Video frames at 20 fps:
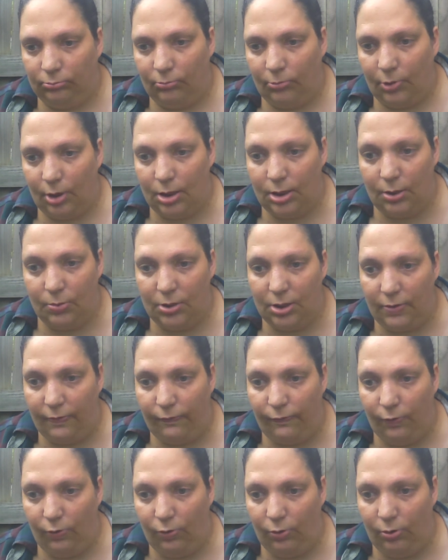Because it was
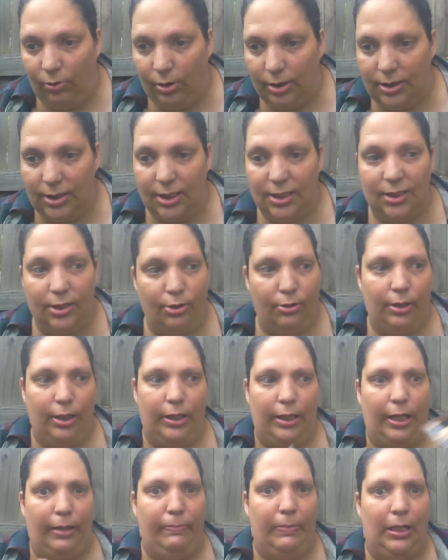it says
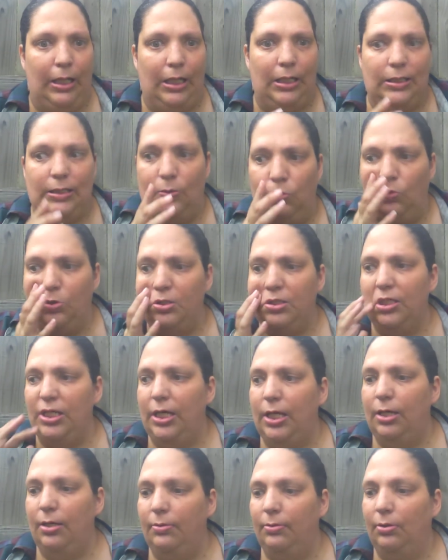39 minutes. We'll
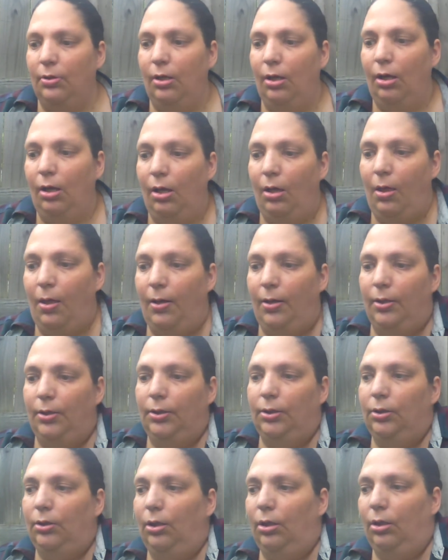see.
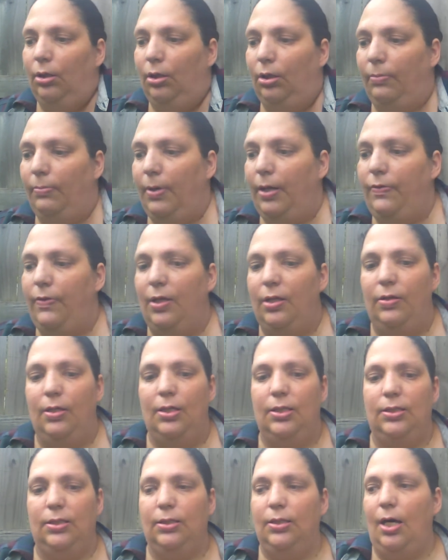And then
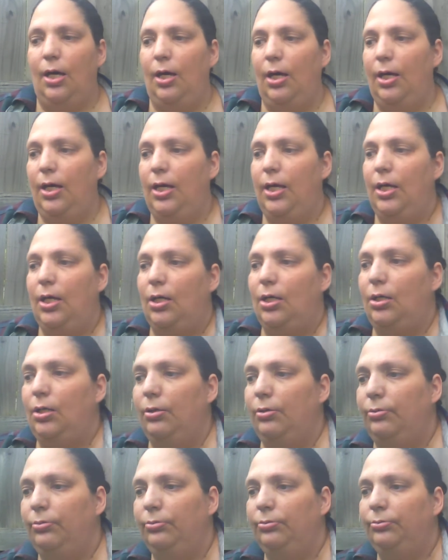this guy here,